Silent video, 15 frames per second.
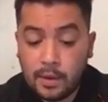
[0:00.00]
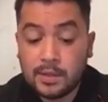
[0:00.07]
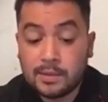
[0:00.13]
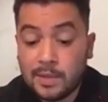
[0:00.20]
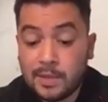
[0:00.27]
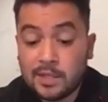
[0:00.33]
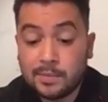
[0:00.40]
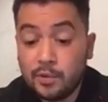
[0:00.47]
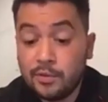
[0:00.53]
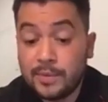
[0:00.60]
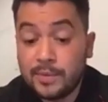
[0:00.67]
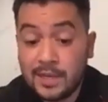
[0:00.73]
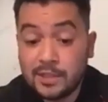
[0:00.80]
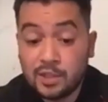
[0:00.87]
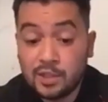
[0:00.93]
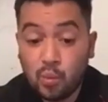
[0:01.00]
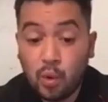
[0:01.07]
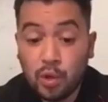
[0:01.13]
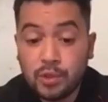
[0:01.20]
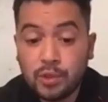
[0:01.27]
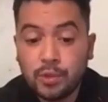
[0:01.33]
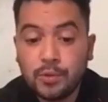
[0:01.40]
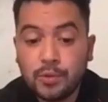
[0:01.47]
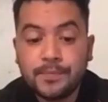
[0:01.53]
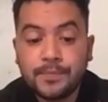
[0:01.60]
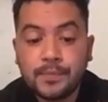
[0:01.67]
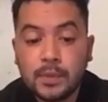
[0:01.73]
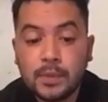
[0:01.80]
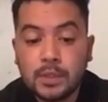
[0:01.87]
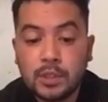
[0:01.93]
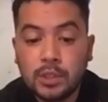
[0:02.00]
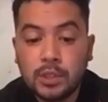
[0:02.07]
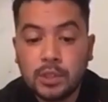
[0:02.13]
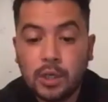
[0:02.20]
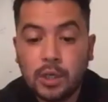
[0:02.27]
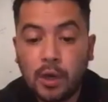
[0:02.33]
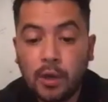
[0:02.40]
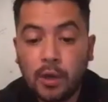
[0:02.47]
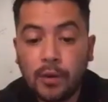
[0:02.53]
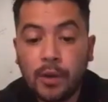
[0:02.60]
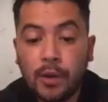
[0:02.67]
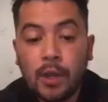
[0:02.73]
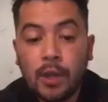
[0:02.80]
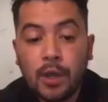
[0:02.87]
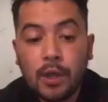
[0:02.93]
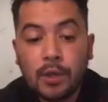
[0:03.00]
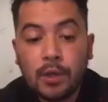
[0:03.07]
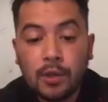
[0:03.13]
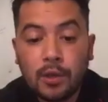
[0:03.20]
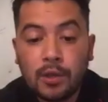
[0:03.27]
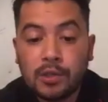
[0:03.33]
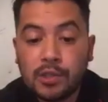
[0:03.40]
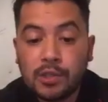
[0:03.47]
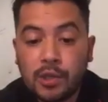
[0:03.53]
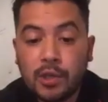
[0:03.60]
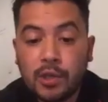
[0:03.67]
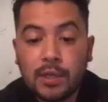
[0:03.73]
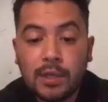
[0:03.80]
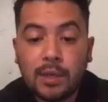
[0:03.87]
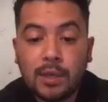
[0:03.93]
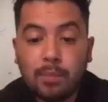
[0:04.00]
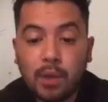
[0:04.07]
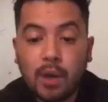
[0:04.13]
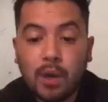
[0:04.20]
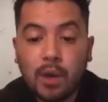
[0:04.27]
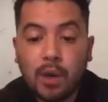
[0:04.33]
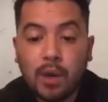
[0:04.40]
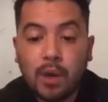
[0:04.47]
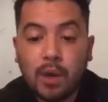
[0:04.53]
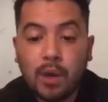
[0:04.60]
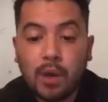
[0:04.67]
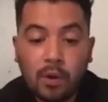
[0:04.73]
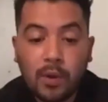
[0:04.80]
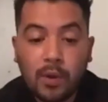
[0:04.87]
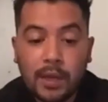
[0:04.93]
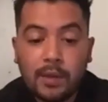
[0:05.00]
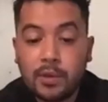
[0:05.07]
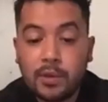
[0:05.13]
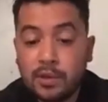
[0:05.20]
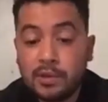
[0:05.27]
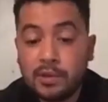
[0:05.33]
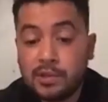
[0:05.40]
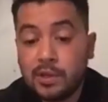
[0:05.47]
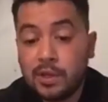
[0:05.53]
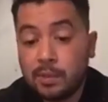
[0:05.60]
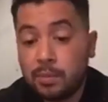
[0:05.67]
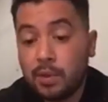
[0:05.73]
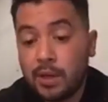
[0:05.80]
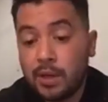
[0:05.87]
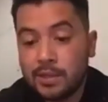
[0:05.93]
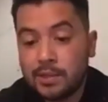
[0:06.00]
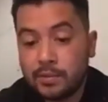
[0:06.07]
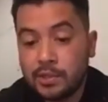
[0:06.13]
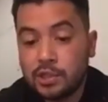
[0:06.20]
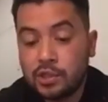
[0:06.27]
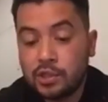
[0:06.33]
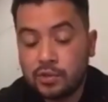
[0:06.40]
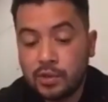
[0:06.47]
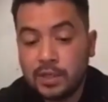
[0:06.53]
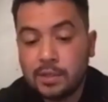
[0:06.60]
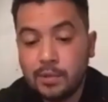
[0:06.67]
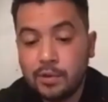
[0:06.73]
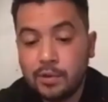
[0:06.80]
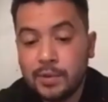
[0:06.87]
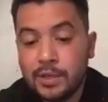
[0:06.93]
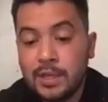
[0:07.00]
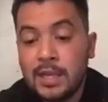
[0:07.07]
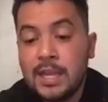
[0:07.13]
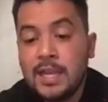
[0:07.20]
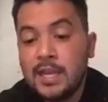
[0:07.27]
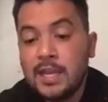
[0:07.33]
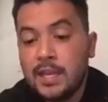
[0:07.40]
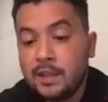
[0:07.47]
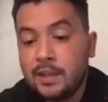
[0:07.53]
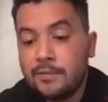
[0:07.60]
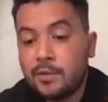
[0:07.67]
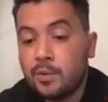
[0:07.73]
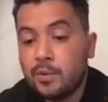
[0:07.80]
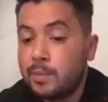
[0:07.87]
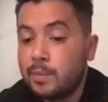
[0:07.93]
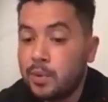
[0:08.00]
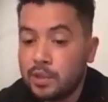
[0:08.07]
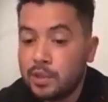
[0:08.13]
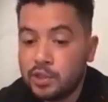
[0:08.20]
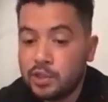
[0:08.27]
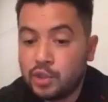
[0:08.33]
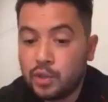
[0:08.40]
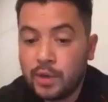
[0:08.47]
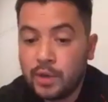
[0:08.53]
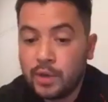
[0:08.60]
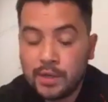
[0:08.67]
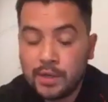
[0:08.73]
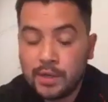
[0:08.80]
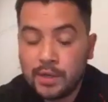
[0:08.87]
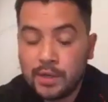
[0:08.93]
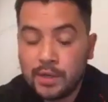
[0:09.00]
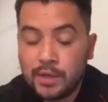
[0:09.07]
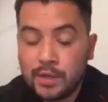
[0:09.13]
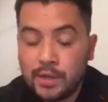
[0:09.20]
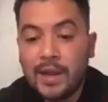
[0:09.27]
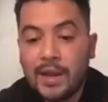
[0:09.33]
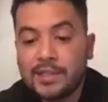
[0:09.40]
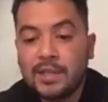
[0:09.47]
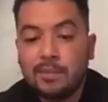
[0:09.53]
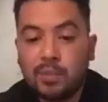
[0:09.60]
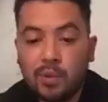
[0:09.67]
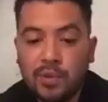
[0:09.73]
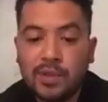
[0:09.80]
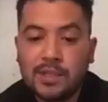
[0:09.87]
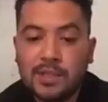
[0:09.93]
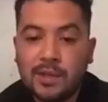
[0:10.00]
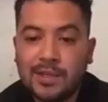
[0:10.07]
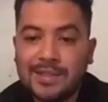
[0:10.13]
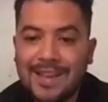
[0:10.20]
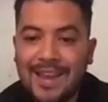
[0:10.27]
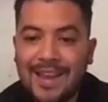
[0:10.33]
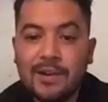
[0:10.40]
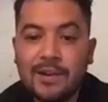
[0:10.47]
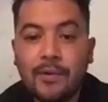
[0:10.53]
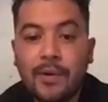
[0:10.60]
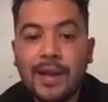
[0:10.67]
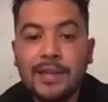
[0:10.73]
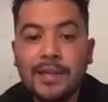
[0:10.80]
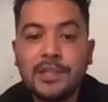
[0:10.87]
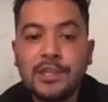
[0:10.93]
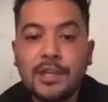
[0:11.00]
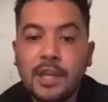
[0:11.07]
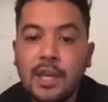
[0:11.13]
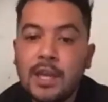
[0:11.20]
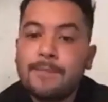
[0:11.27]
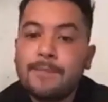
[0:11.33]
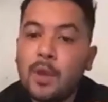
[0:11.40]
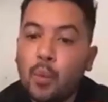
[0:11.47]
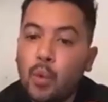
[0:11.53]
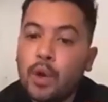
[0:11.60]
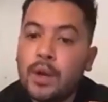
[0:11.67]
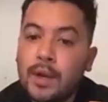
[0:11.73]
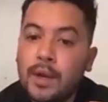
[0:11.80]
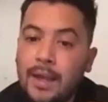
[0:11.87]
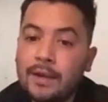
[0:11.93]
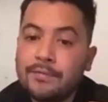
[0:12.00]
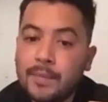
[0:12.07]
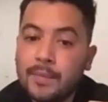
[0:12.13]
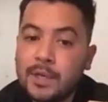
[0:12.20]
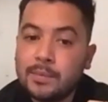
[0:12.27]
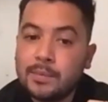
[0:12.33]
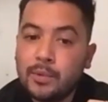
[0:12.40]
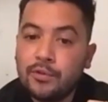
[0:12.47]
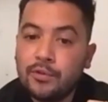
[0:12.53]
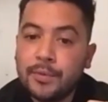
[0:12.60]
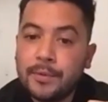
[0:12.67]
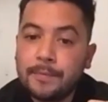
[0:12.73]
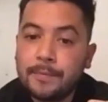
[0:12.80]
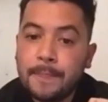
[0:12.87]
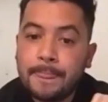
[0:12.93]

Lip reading: as much movement as you want to. So You can certainly apply this the wrong way, or you can certainly apply it to restrict movement. If you were to put a joint in its short range and put this on its end range, it wouldn't allow for much movement.